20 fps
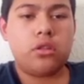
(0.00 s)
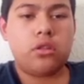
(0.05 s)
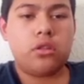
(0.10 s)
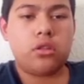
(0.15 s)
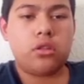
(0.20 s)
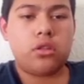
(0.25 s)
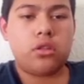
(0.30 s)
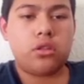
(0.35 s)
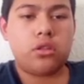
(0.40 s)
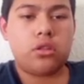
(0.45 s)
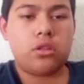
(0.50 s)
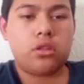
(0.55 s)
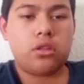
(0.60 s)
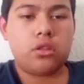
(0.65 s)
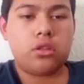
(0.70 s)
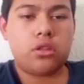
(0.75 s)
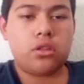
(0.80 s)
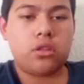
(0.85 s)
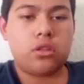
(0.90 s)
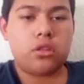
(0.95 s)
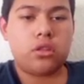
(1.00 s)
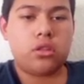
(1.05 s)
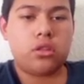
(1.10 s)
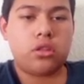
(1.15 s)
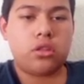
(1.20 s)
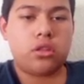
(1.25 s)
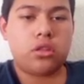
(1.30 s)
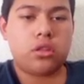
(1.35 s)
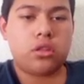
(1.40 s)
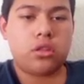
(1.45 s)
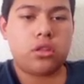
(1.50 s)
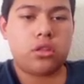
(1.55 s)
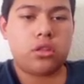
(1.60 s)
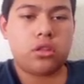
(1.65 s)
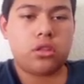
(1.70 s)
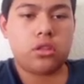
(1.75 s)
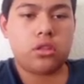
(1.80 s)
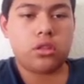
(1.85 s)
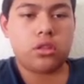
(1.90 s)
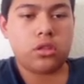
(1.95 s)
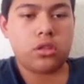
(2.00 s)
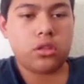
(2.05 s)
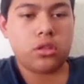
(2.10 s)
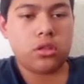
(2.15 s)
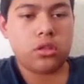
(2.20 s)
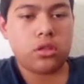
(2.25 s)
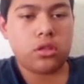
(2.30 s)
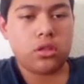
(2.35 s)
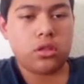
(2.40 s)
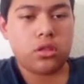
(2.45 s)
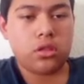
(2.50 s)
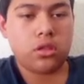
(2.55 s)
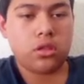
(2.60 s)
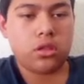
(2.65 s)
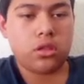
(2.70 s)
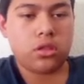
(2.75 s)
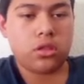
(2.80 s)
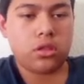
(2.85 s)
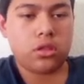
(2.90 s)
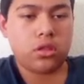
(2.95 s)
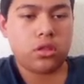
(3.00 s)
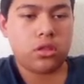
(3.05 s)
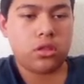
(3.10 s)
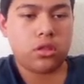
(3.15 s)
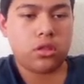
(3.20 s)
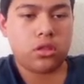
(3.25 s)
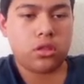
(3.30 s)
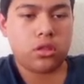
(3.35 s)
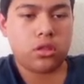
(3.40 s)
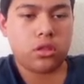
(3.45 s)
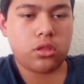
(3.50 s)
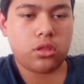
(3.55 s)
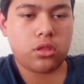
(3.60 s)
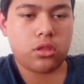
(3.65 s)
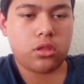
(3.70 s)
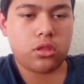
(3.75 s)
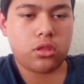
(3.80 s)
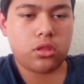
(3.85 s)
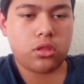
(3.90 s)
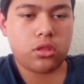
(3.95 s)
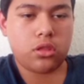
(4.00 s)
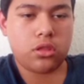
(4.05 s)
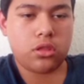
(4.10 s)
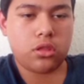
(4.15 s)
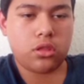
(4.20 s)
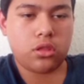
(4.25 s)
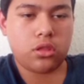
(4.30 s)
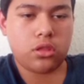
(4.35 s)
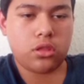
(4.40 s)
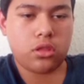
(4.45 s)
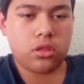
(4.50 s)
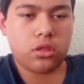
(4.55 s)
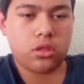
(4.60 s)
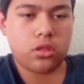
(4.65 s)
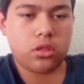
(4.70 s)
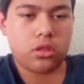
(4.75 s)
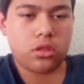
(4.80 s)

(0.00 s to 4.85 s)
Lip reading: Nobody speaks.